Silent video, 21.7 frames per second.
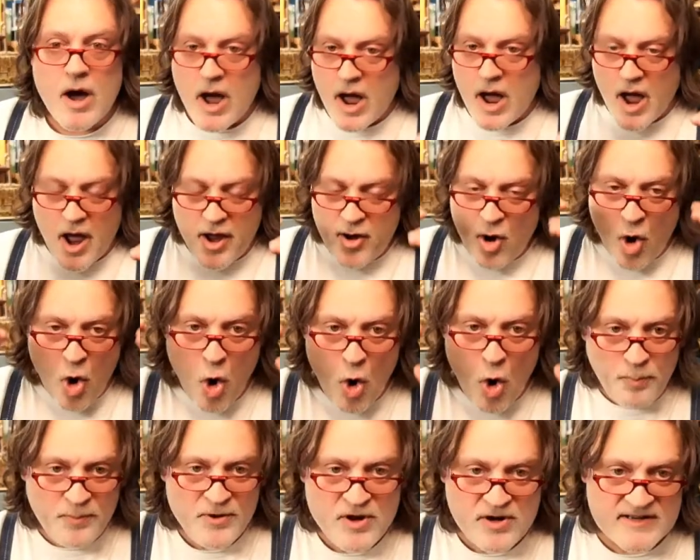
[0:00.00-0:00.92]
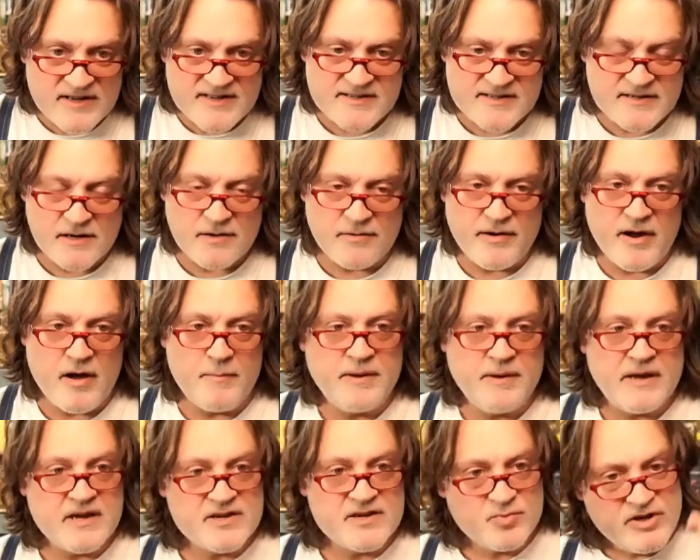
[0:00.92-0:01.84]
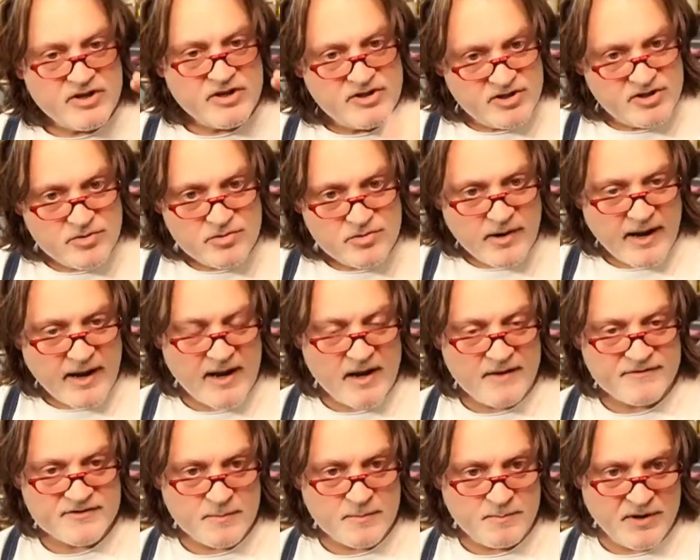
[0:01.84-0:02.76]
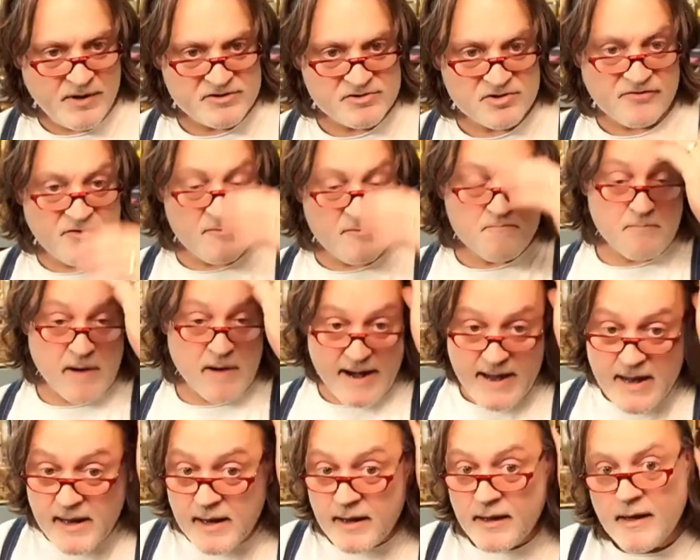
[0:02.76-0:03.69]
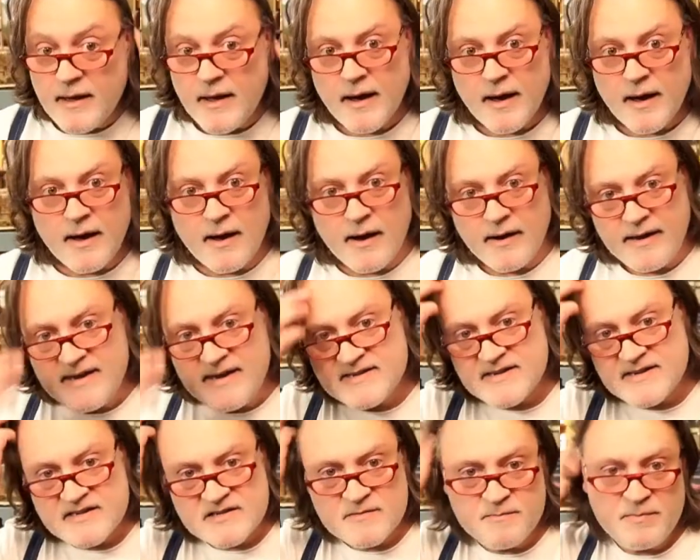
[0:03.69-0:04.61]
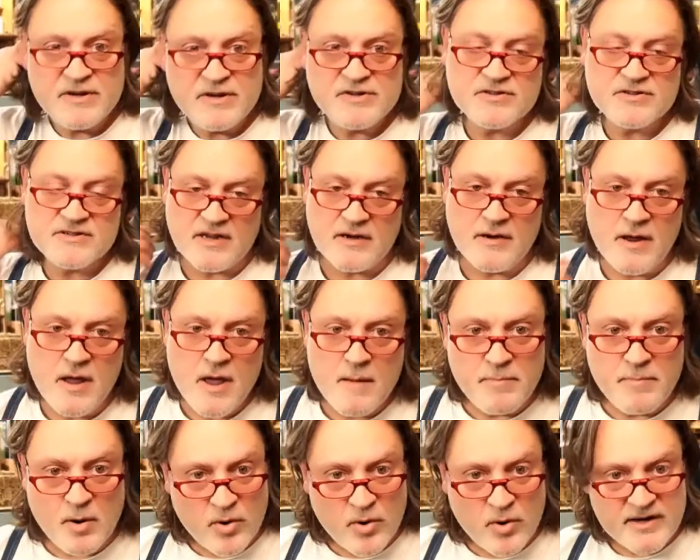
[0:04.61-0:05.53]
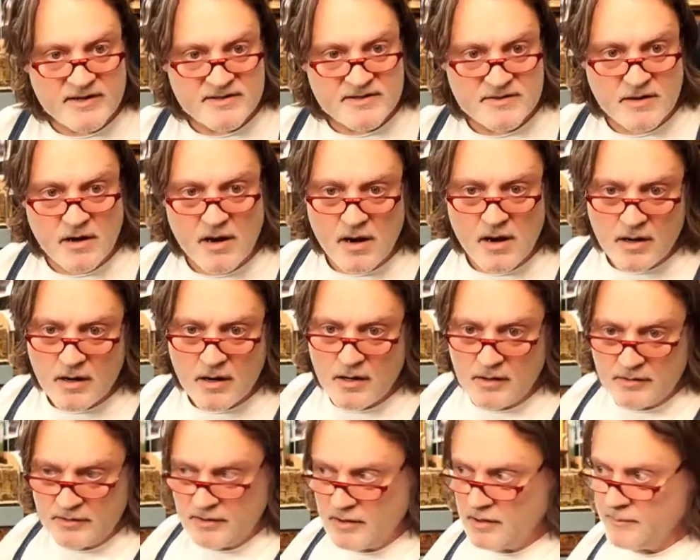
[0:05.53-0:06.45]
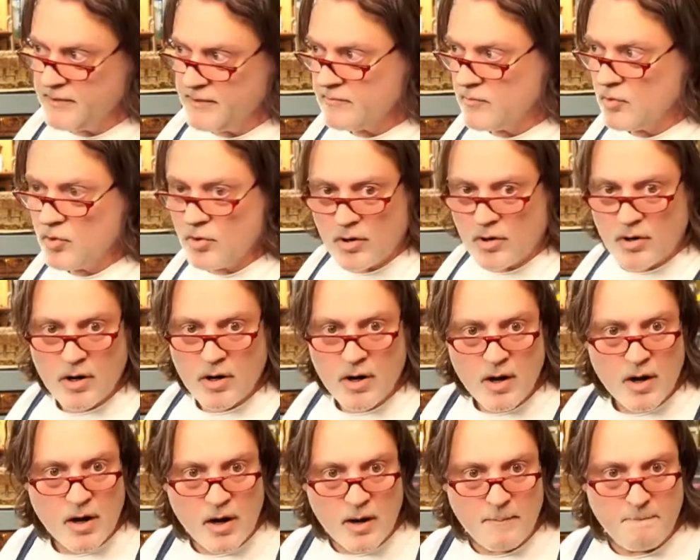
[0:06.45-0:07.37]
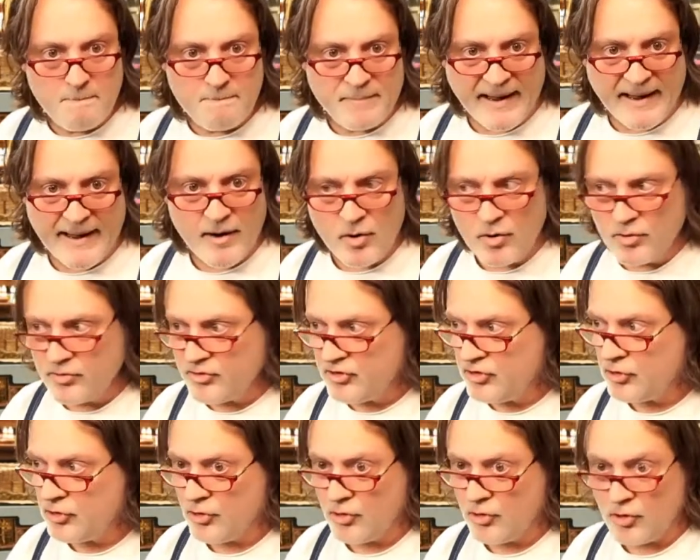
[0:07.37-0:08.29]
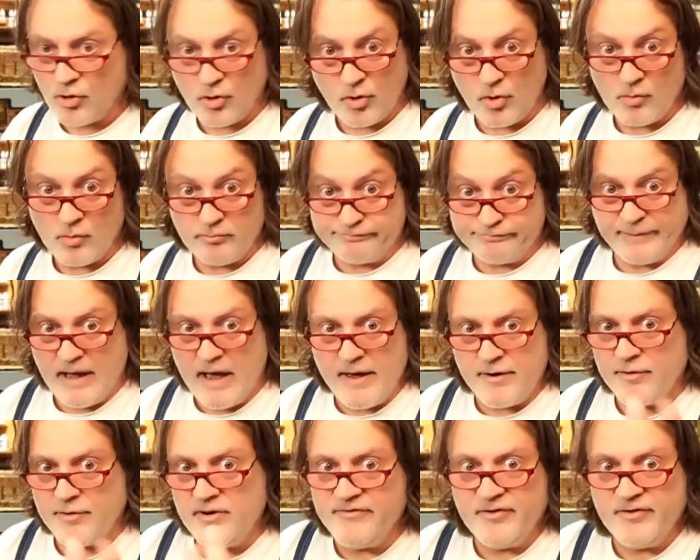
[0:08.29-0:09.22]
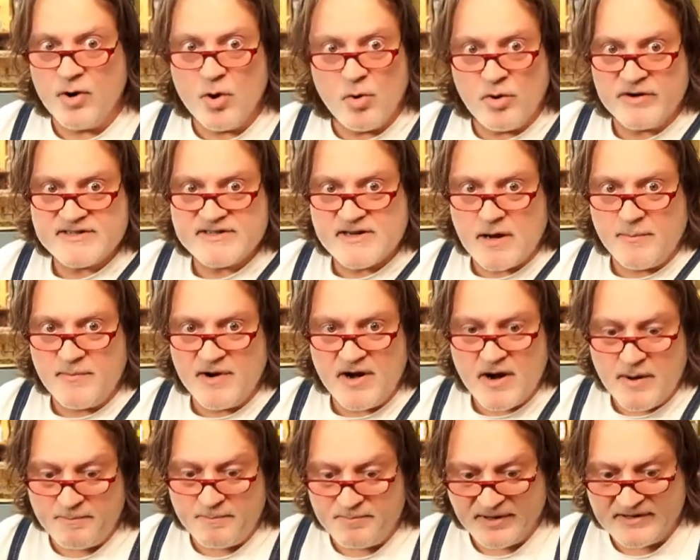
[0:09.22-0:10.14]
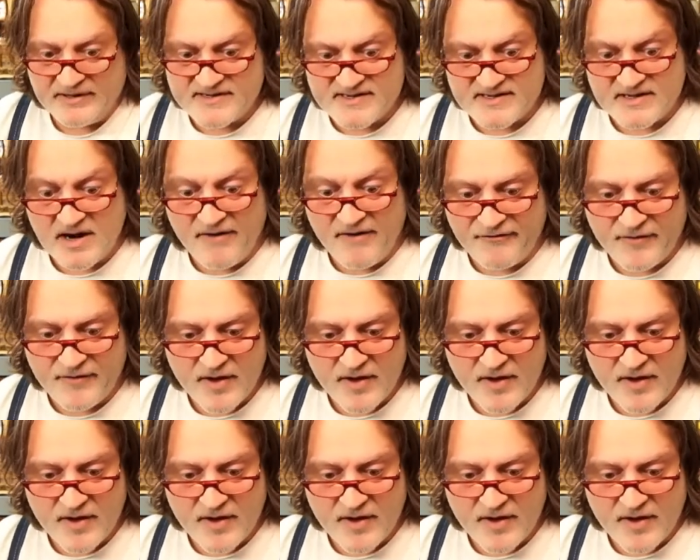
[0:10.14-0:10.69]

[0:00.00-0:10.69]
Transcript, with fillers: I hope you can stick around because we do have some pictures from Mike. Uh, he sent some pictures in, but we're going to talk a little bit more about. I don't even know what's coming up, but stuff.